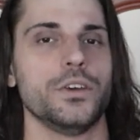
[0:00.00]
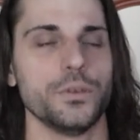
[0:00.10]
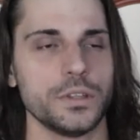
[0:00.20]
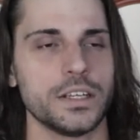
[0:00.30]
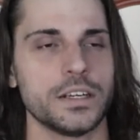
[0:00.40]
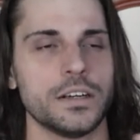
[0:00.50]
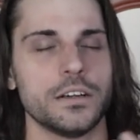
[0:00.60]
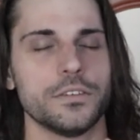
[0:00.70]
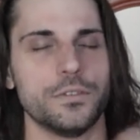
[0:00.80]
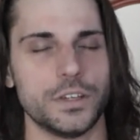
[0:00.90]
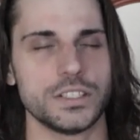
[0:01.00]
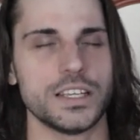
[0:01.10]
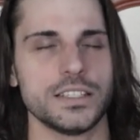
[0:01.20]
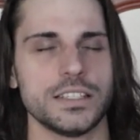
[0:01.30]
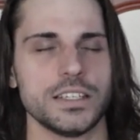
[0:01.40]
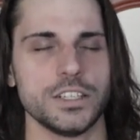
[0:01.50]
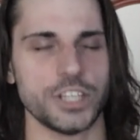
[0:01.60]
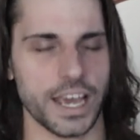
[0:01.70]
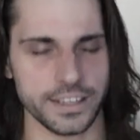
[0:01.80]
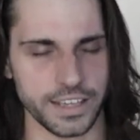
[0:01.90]
Gunther versus
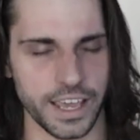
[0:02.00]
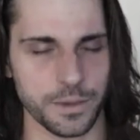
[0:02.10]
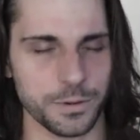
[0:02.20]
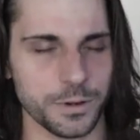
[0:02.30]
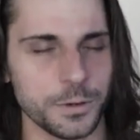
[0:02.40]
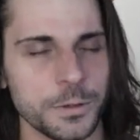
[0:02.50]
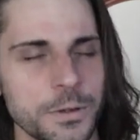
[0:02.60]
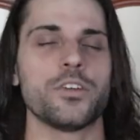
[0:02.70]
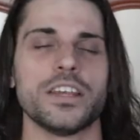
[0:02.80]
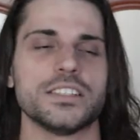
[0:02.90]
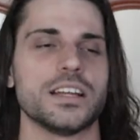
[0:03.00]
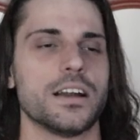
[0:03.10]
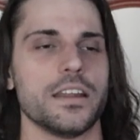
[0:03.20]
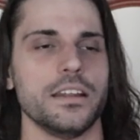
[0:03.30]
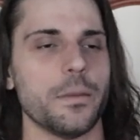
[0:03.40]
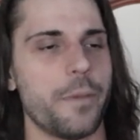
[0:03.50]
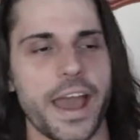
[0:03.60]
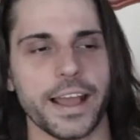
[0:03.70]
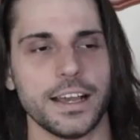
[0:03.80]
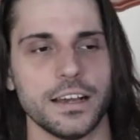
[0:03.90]
Chad Gable. Everything started in the
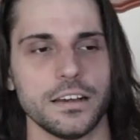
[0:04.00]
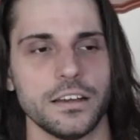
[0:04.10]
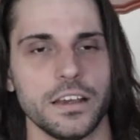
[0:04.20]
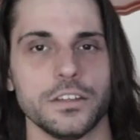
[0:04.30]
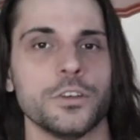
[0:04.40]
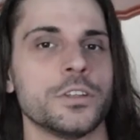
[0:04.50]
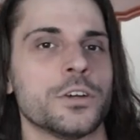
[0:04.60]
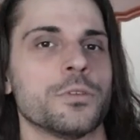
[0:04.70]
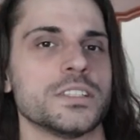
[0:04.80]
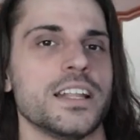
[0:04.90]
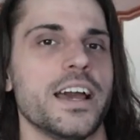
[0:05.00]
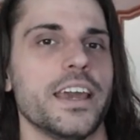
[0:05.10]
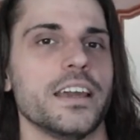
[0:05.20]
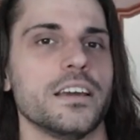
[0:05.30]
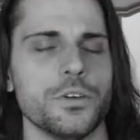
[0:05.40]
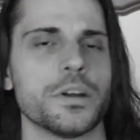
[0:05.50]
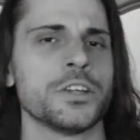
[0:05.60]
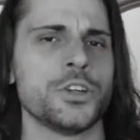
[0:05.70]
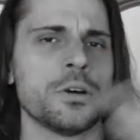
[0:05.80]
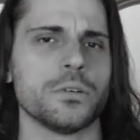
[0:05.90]
back, and Gunther was like, "You're
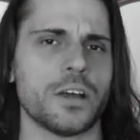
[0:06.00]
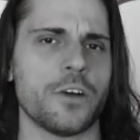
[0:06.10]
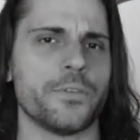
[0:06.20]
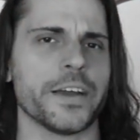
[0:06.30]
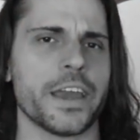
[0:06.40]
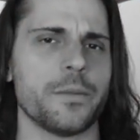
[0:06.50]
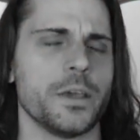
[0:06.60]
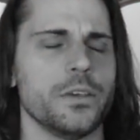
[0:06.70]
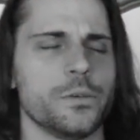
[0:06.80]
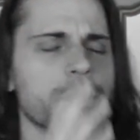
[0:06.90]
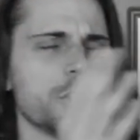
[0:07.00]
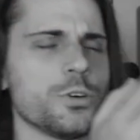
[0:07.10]
a joke, Alpha Academy, you're a